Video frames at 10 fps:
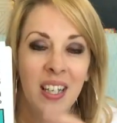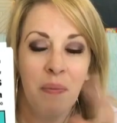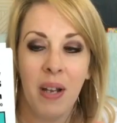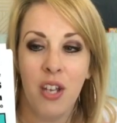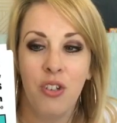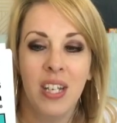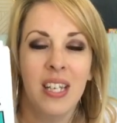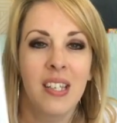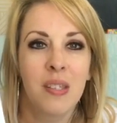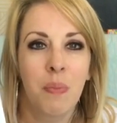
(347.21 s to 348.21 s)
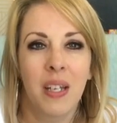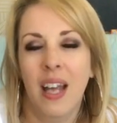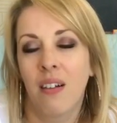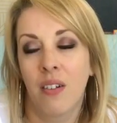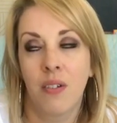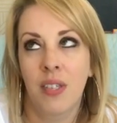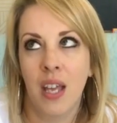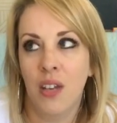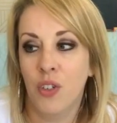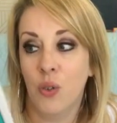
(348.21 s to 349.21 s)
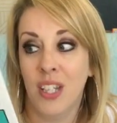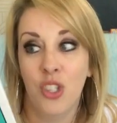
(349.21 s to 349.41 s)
my other kids, but I don't know, it was kind of annoying.